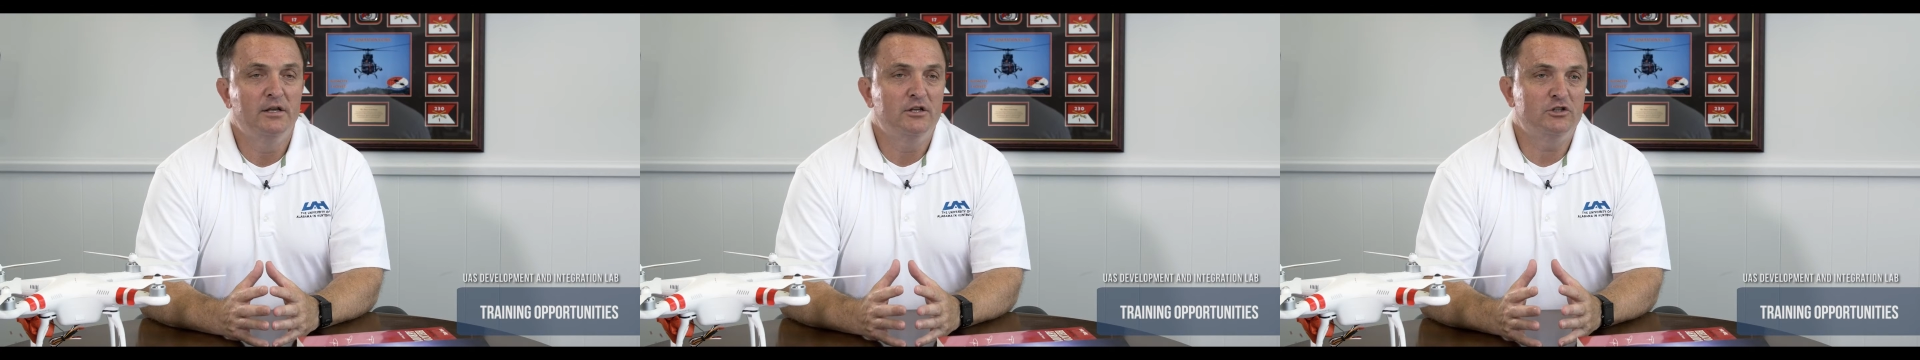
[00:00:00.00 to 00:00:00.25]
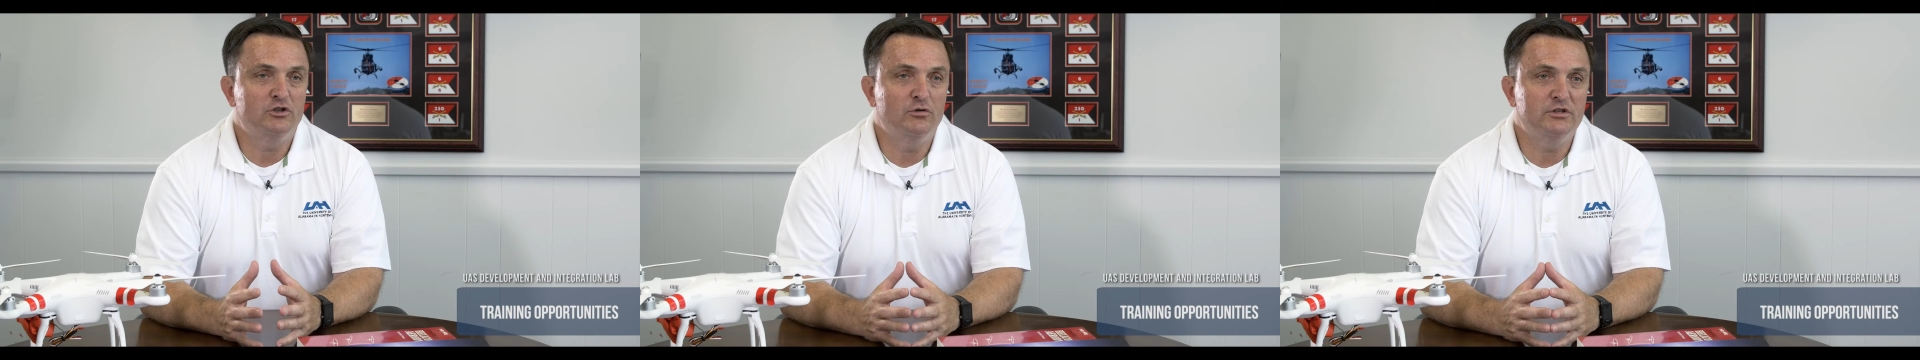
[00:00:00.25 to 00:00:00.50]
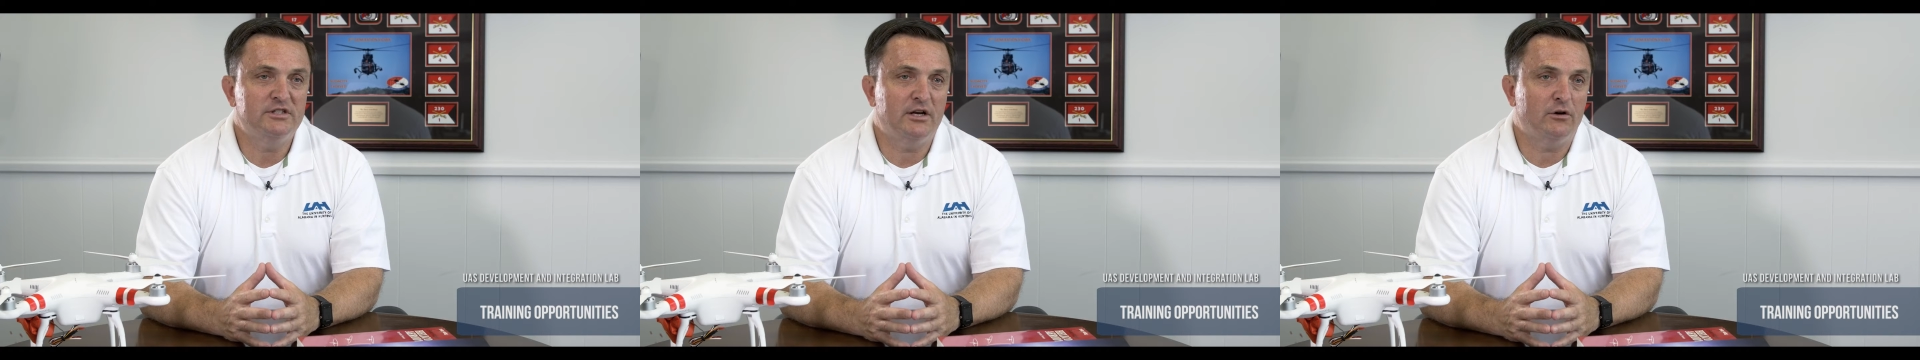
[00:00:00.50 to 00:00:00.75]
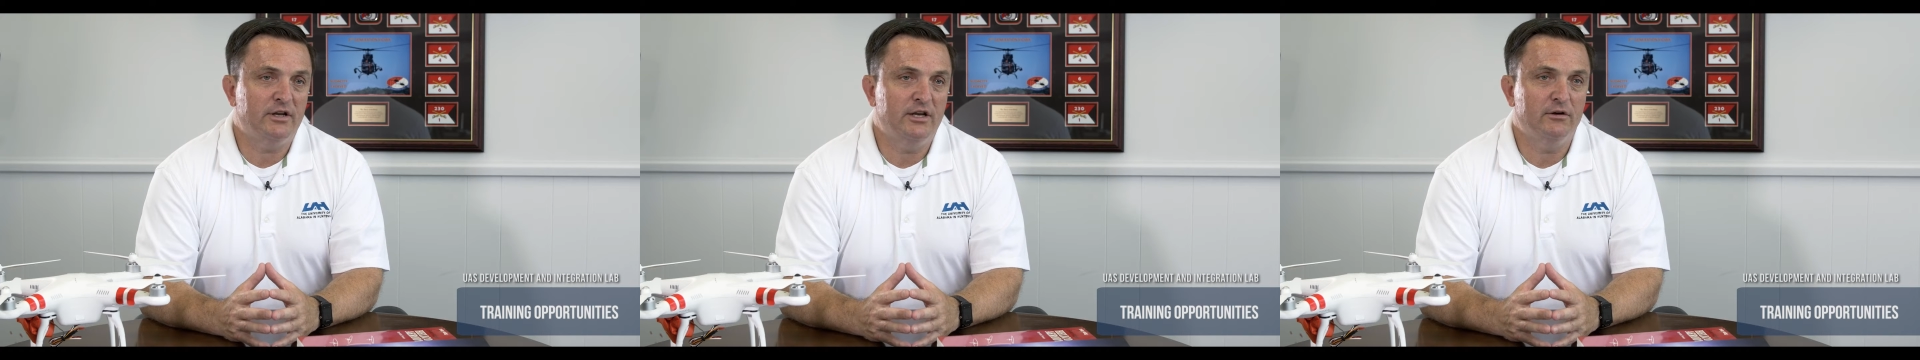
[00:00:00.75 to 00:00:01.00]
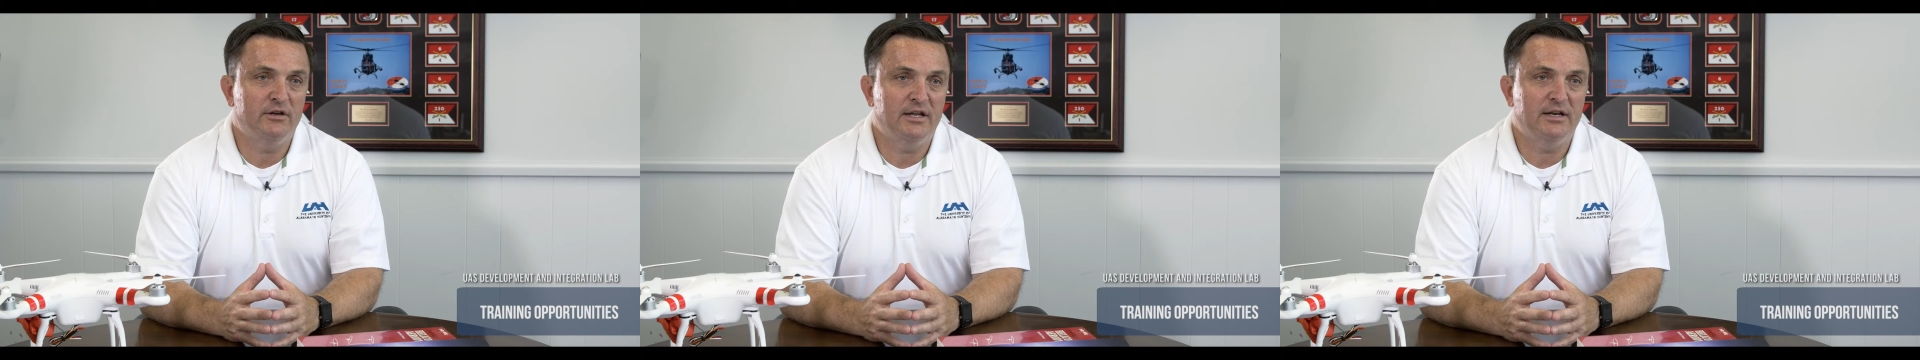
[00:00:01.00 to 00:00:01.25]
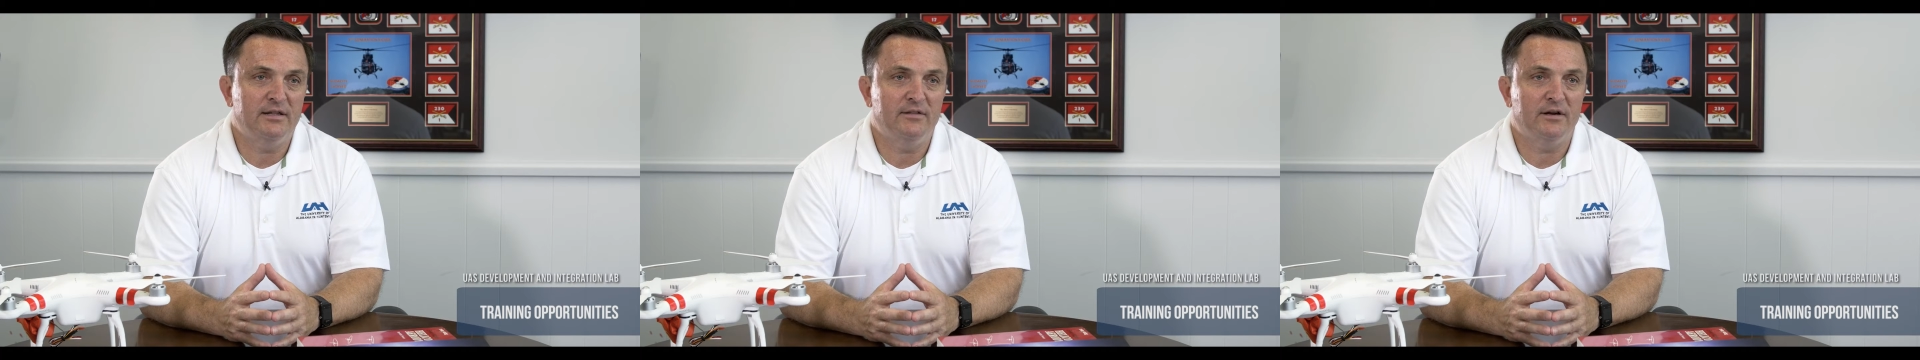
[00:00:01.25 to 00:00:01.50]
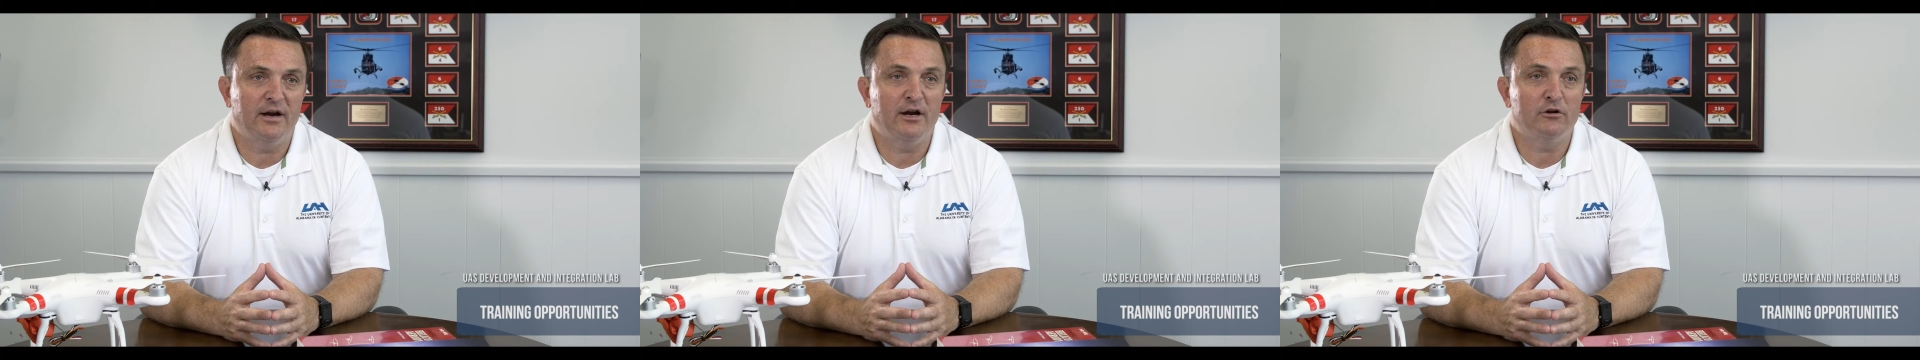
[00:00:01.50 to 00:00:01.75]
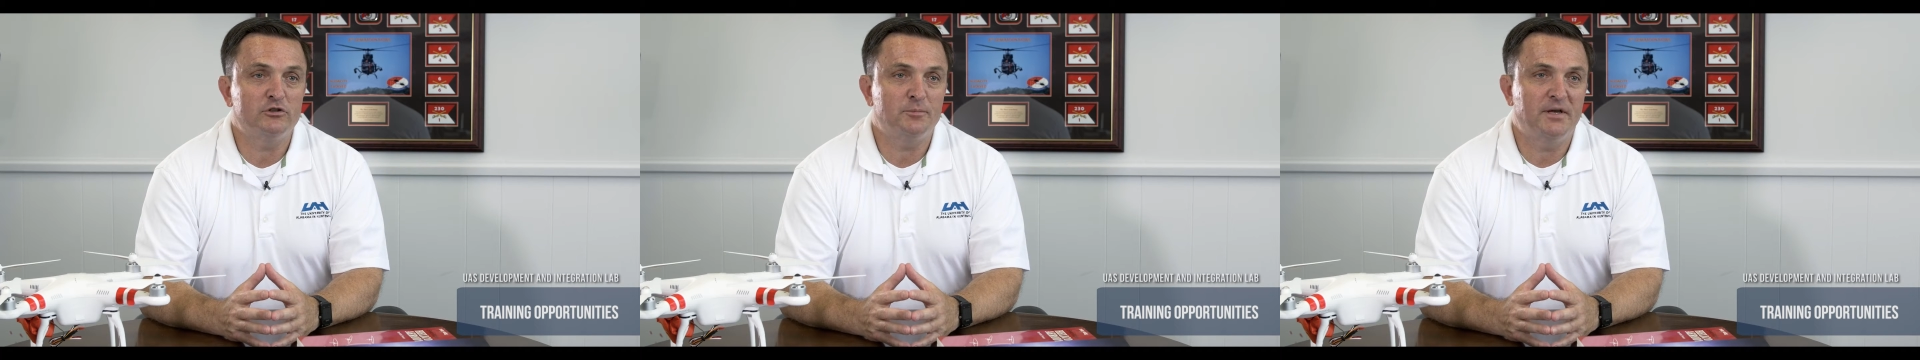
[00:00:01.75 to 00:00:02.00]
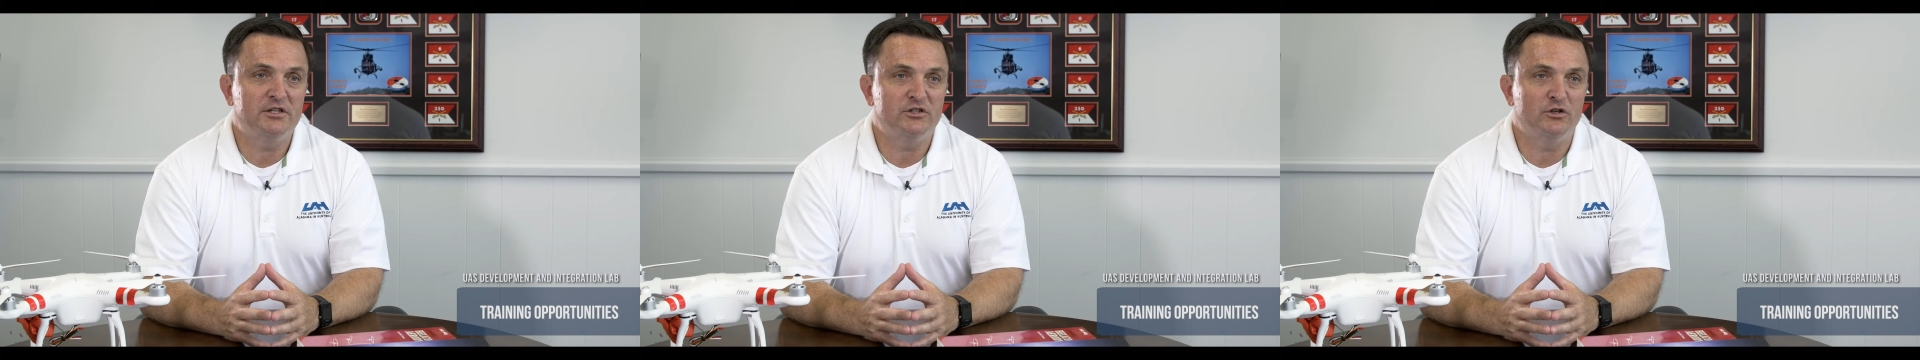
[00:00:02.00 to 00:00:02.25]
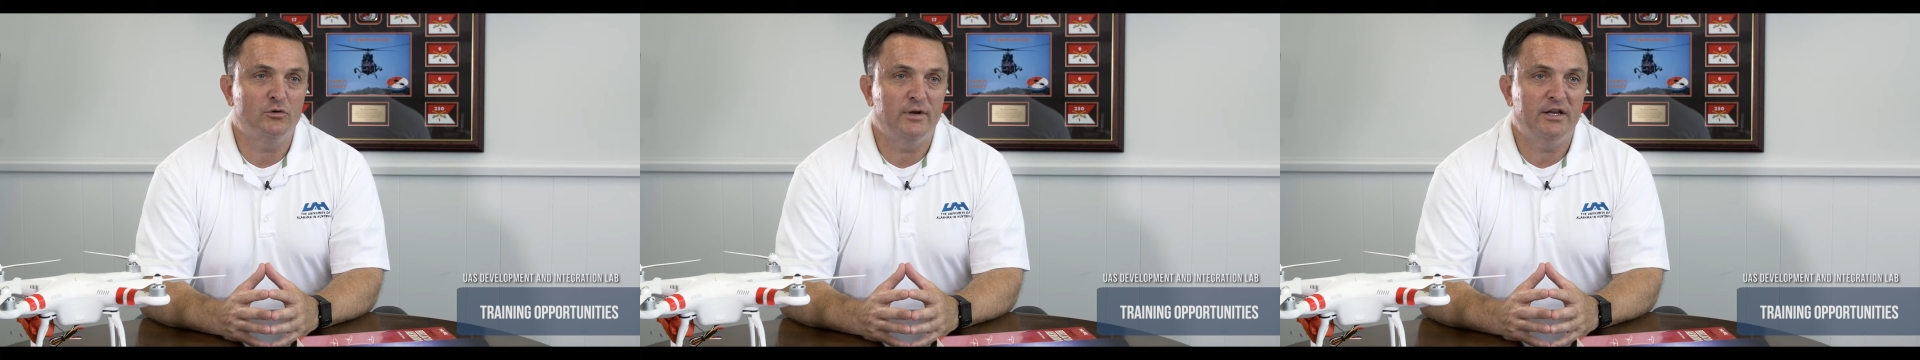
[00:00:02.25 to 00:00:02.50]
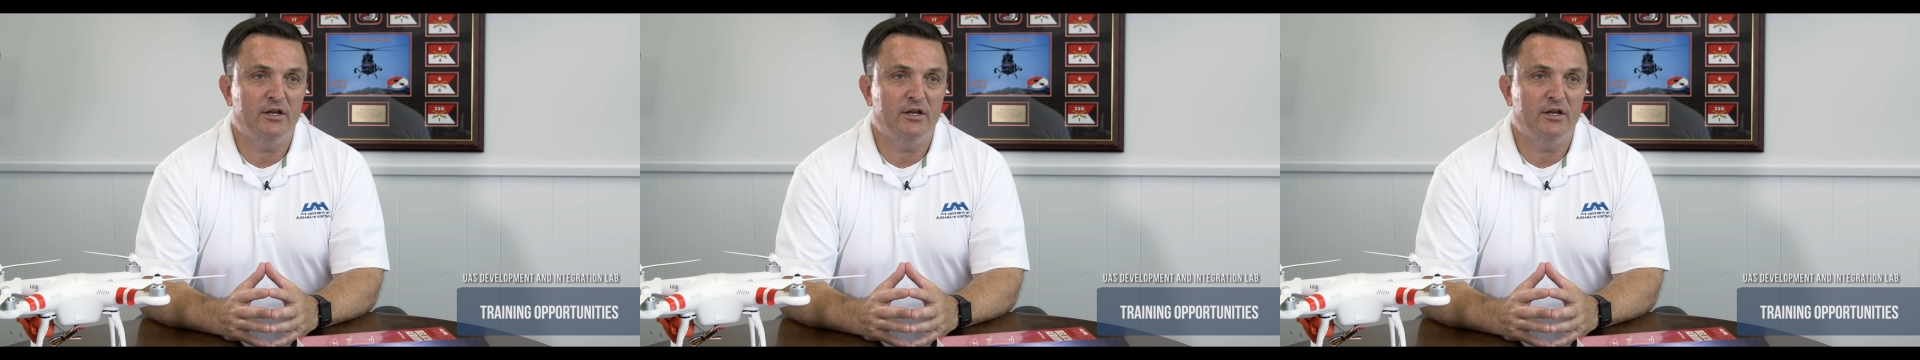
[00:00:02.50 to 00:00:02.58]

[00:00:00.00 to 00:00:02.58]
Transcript: students that are here getting their aerospace degree